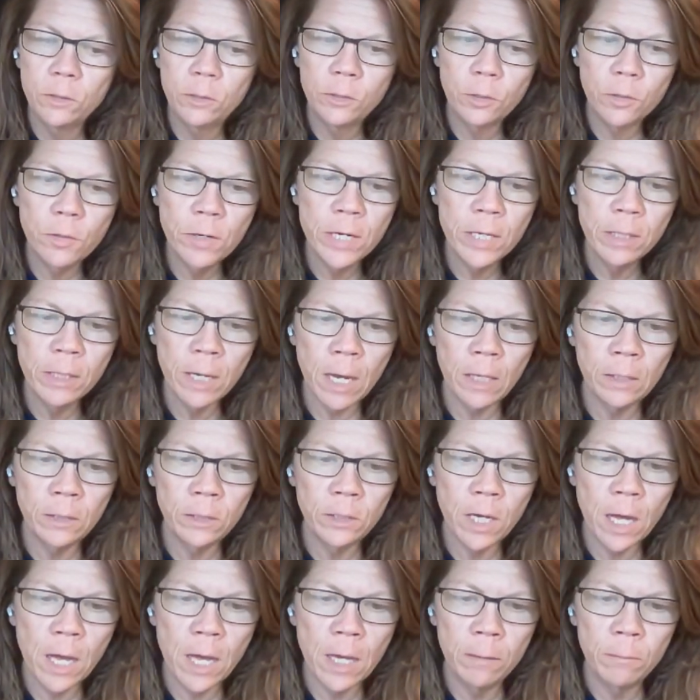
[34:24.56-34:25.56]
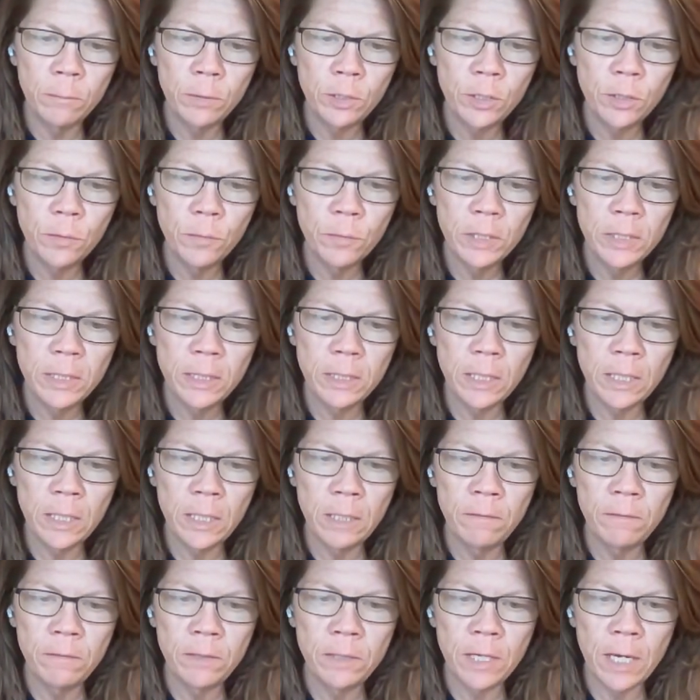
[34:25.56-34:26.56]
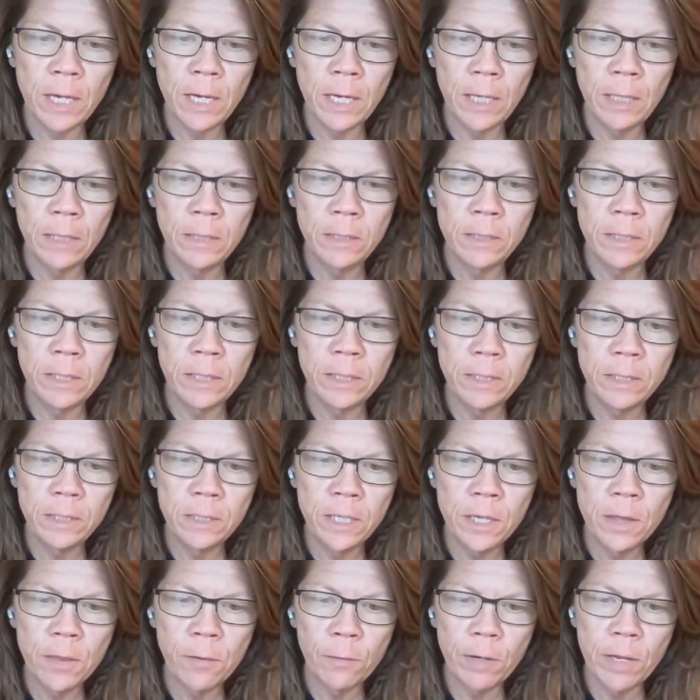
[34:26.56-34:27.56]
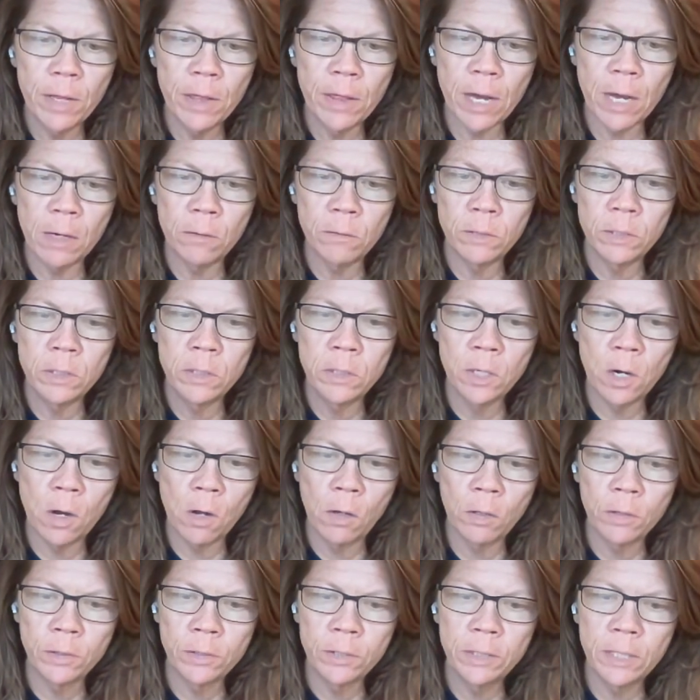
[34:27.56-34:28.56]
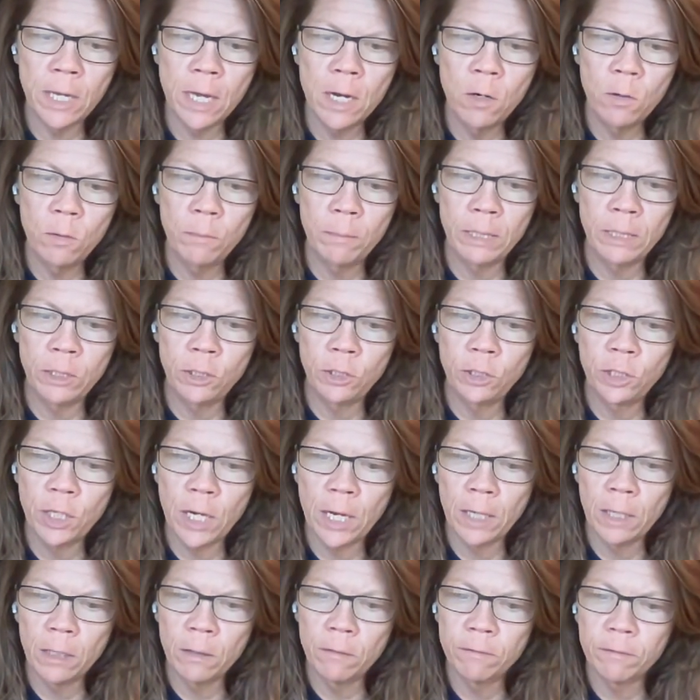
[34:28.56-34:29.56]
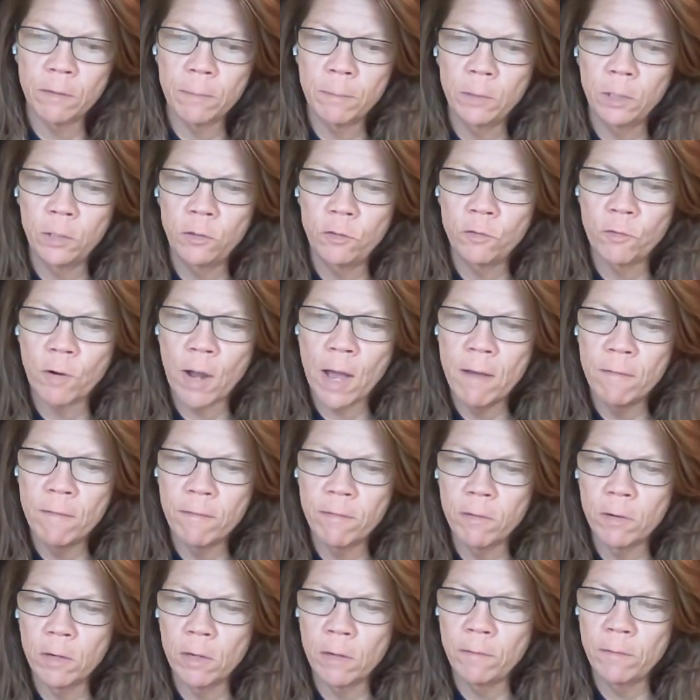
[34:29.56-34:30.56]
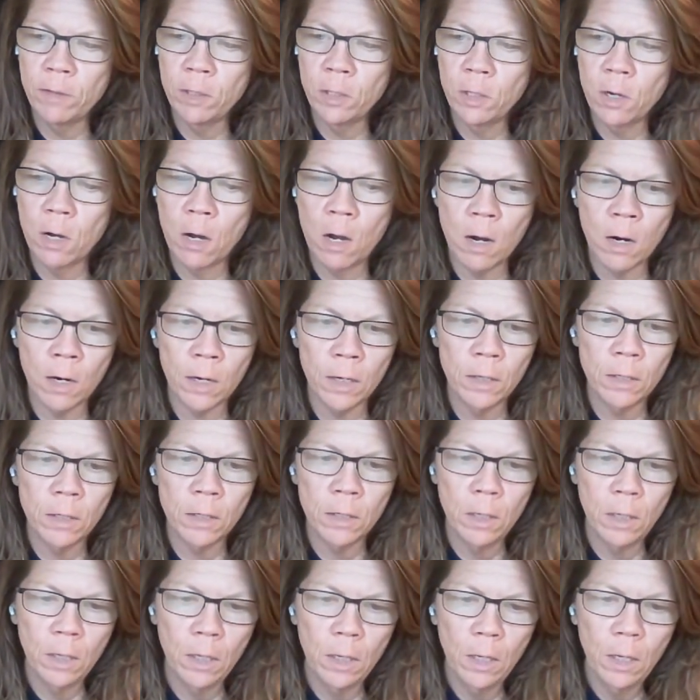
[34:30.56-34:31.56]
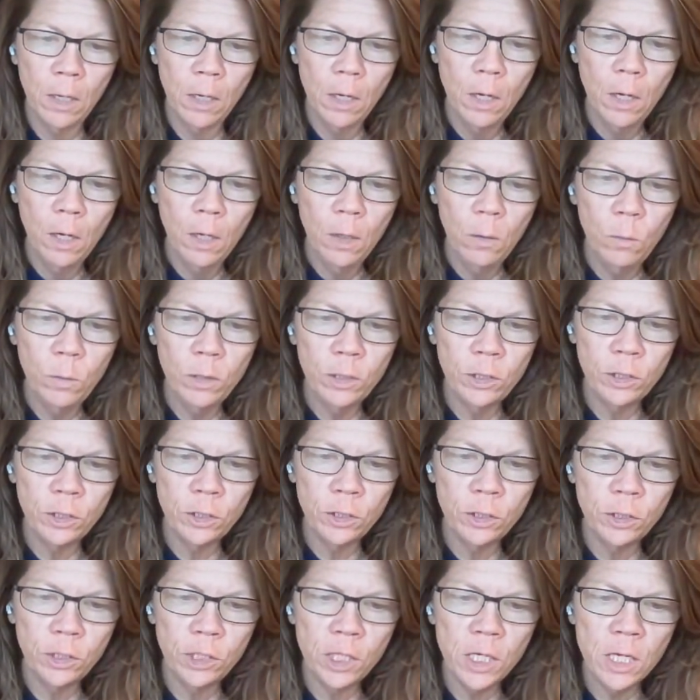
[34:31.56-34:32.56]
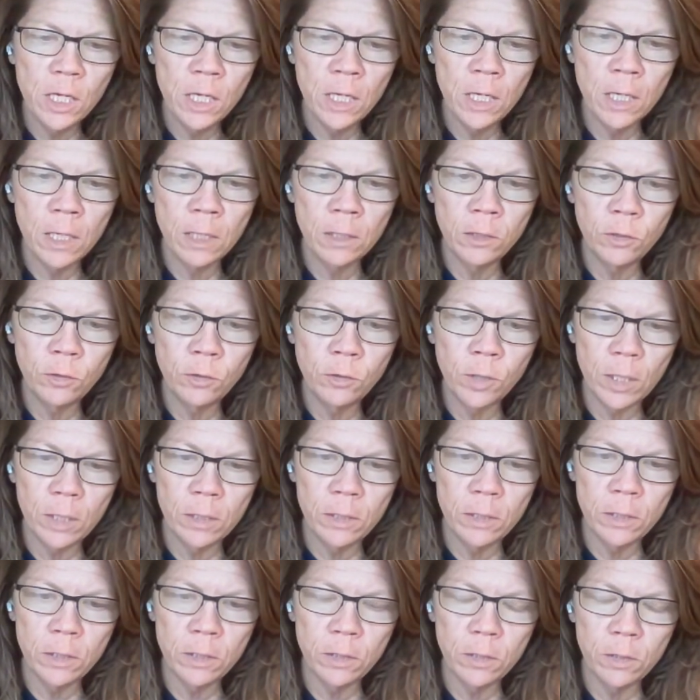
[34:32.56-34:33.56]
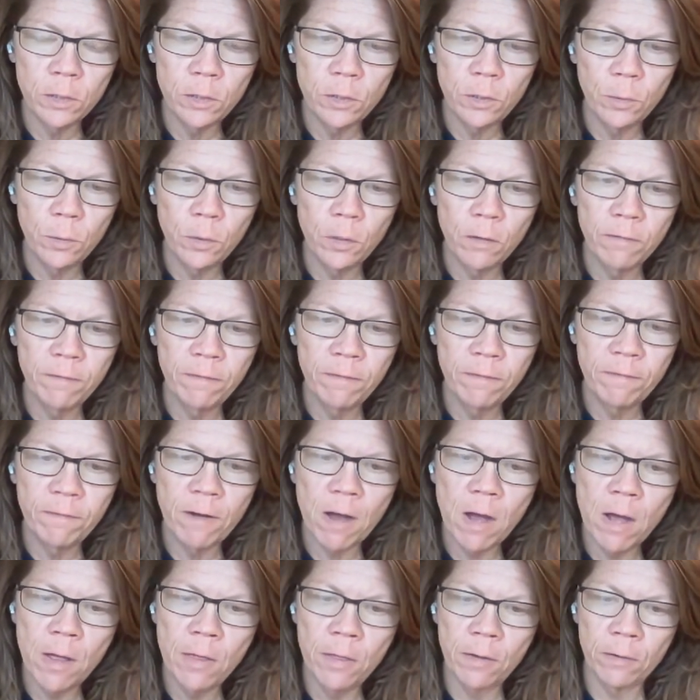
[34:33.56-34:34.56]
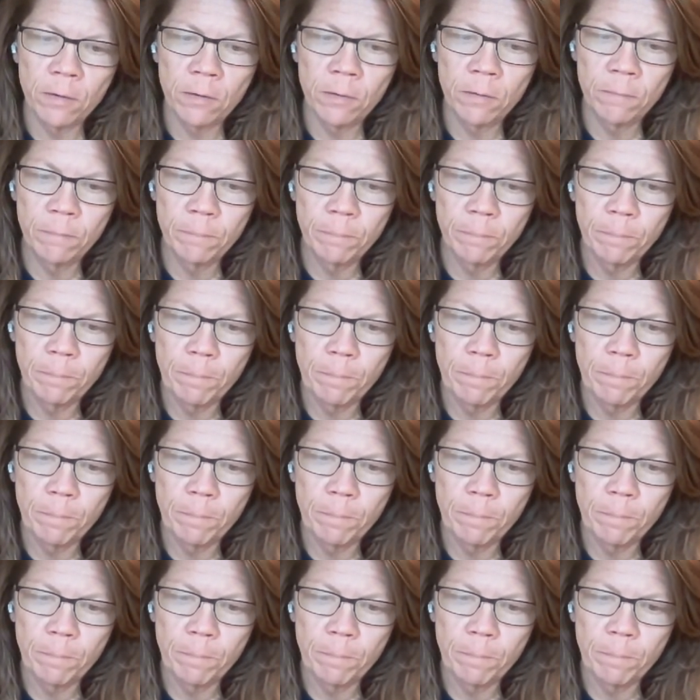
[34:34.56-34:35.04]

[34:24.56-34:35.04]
During that time, she receives a $63,000 settlement check from the driver of the car, which she entrusts to her father.